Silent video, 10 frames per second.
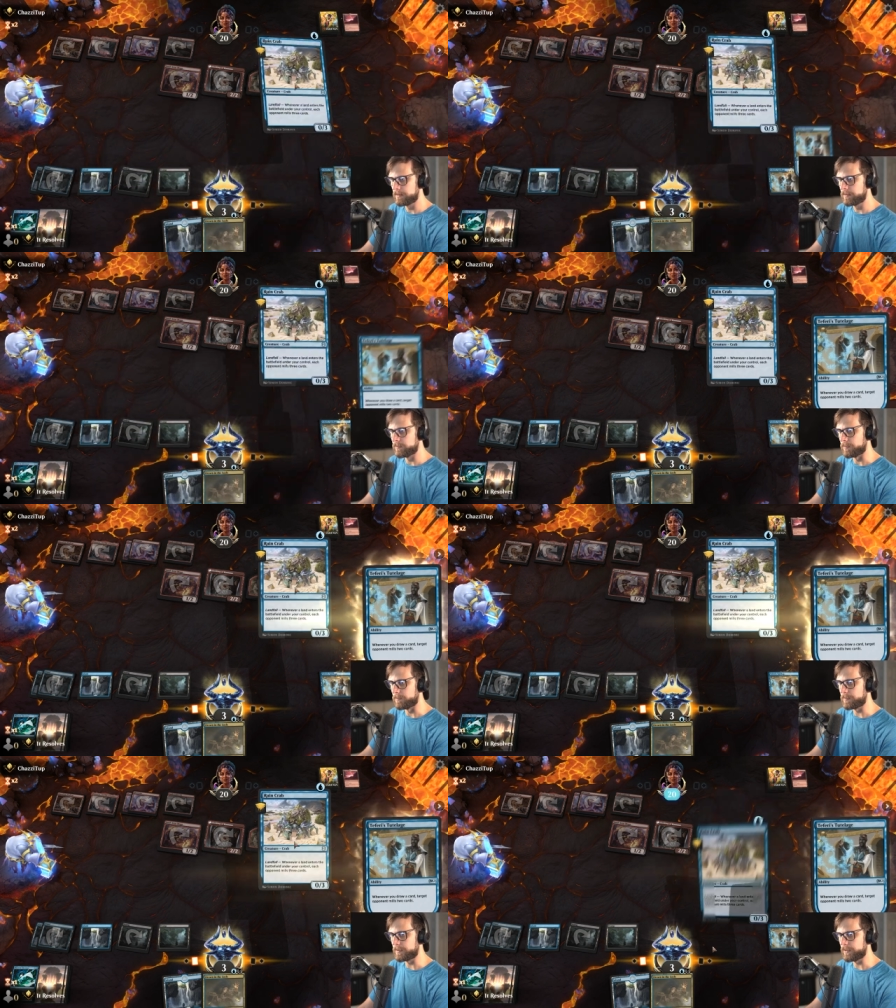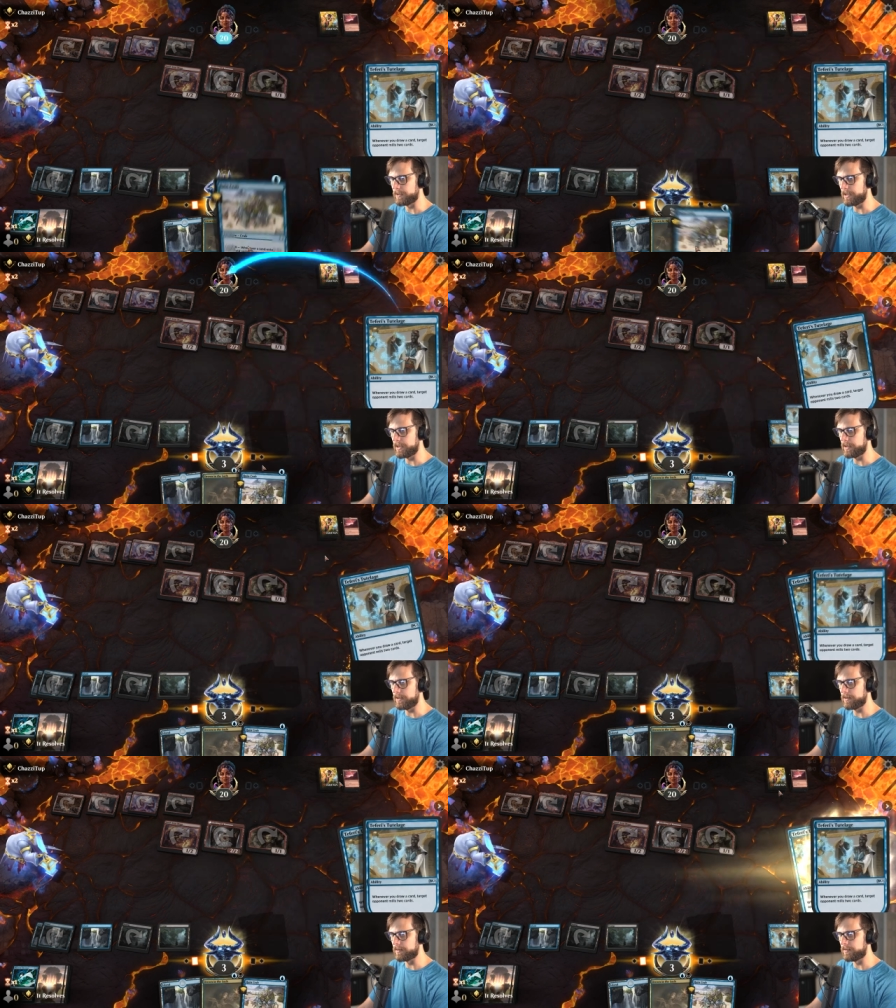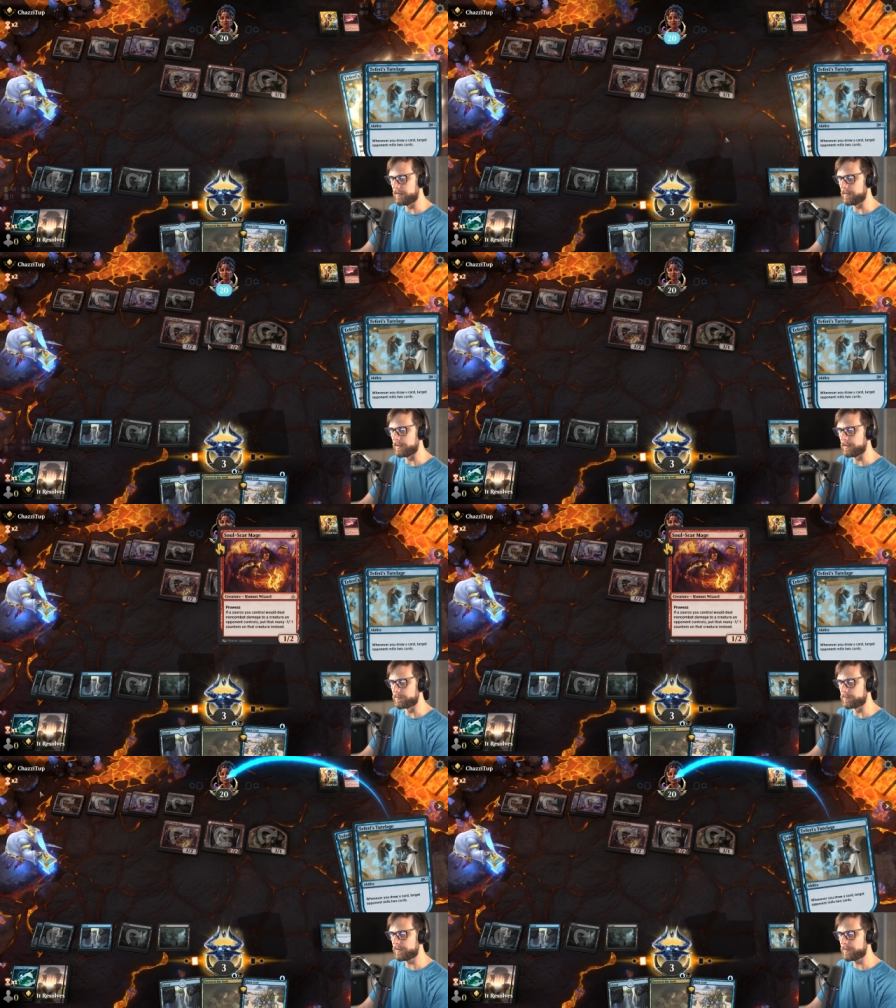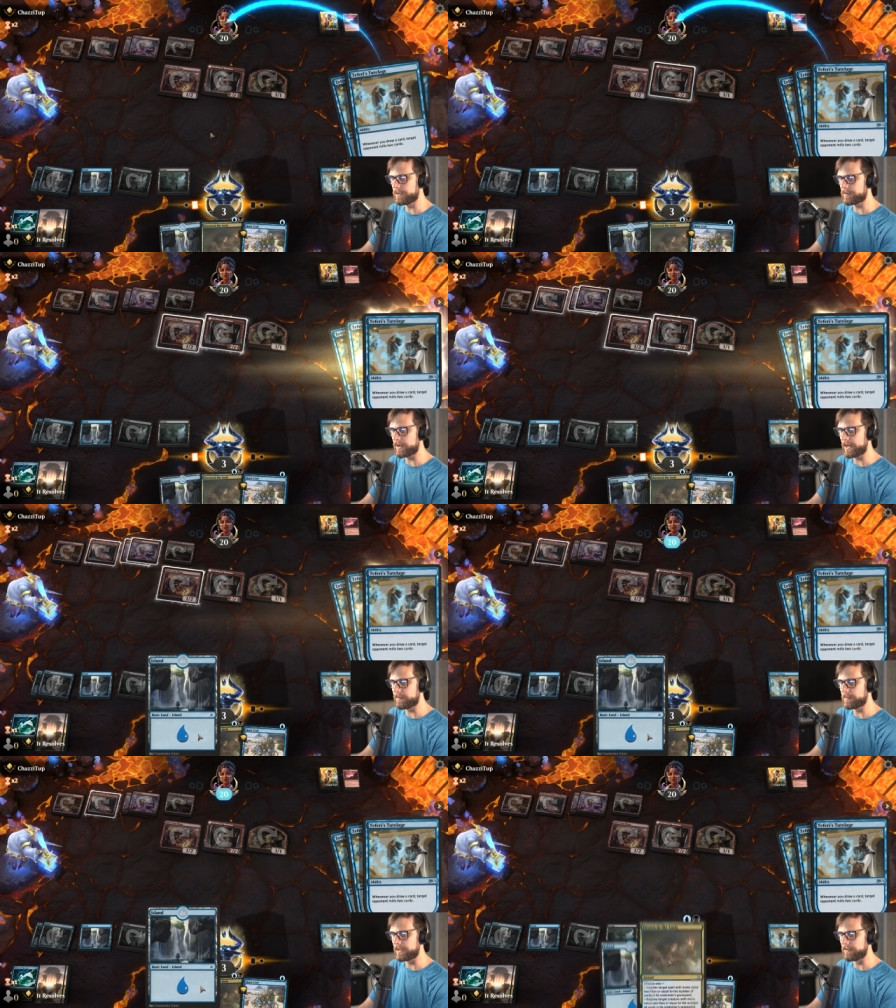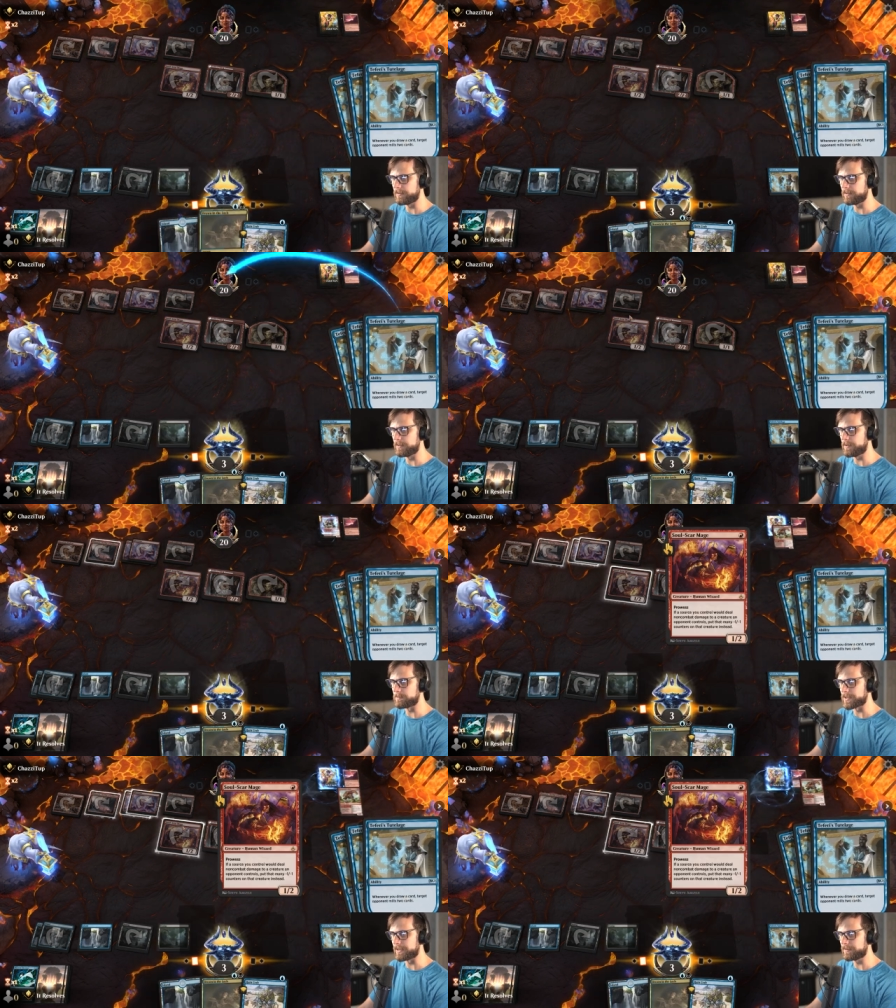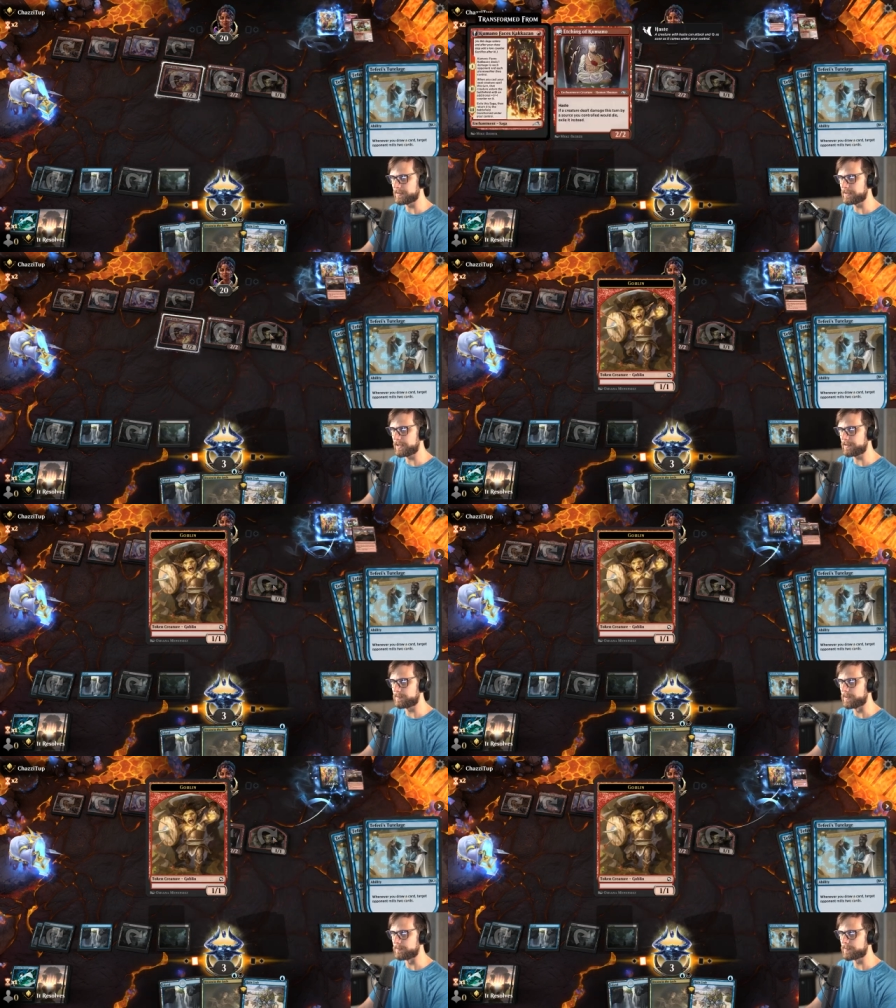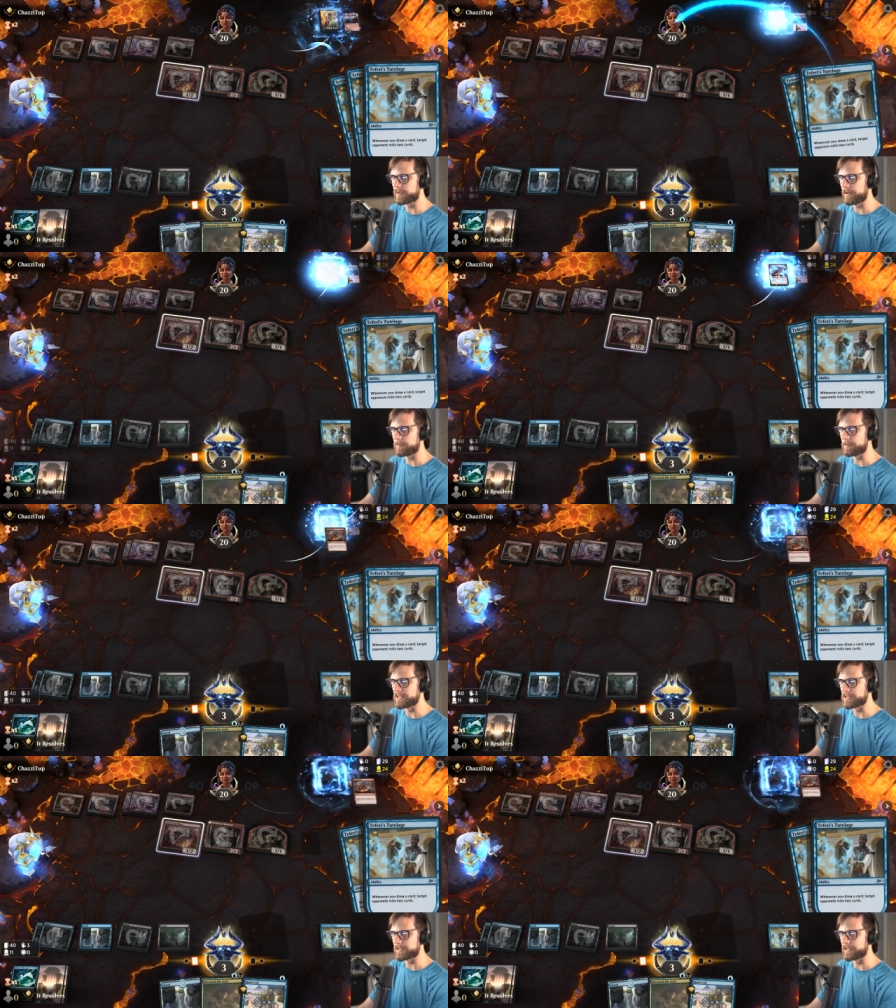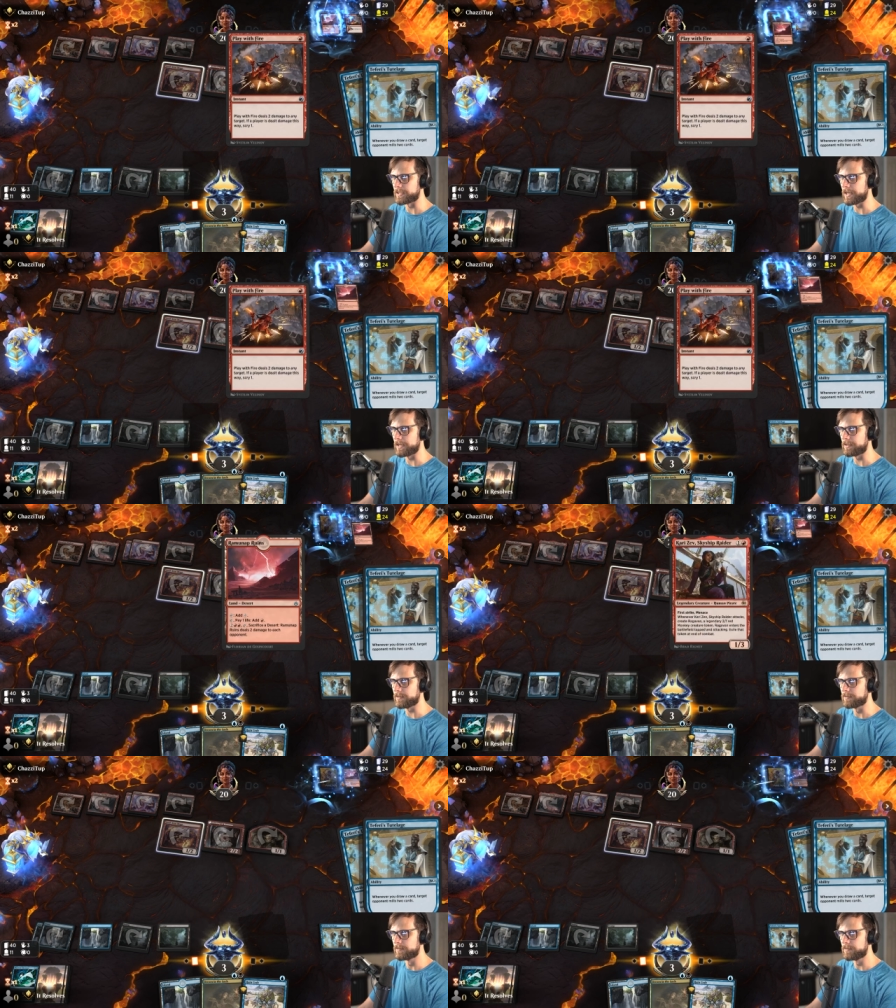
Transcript: We'll play the Ruin Crab and then leave up Drown in the Loch, but probably just gonna die here.